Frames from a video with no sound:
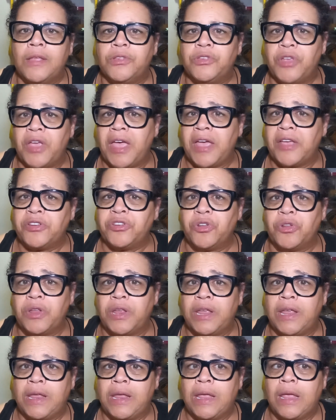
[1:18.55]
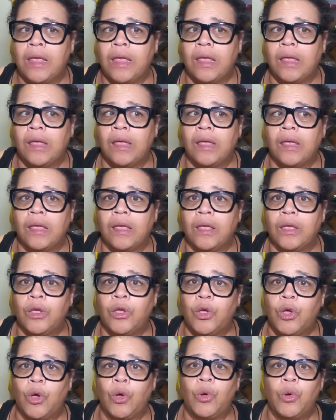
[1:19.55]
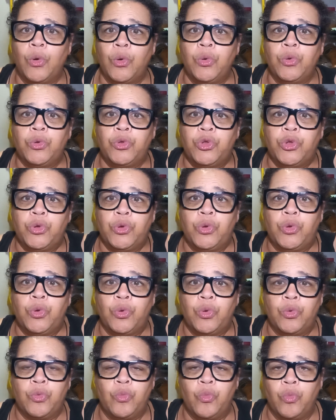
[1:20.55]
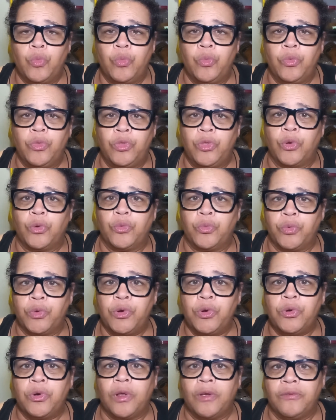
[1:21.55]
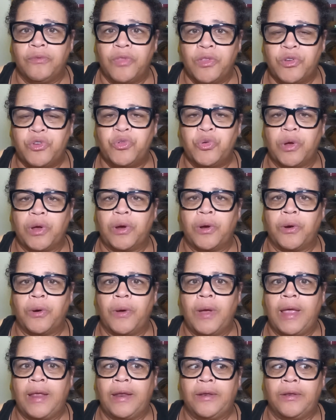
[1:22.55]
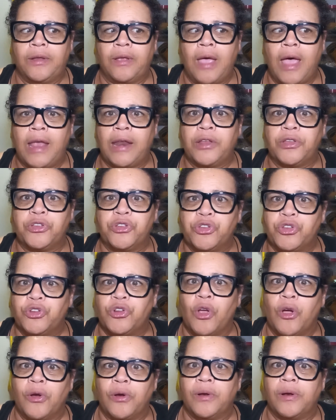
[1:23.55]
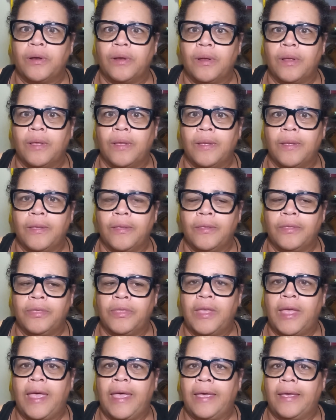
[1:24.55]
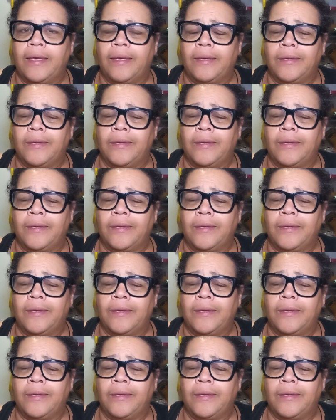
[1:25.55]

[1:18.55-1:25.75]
to actually go to the root of the trigger and kind of start the,